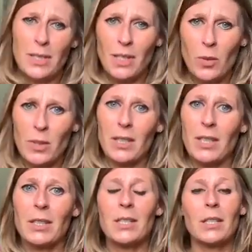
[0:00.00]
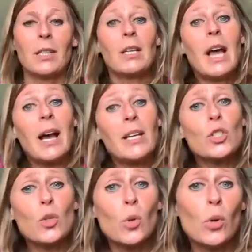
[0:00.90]
It's like what the kids did in high
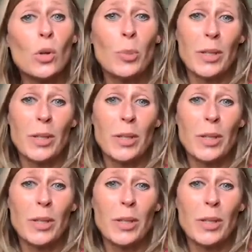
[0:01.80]
school,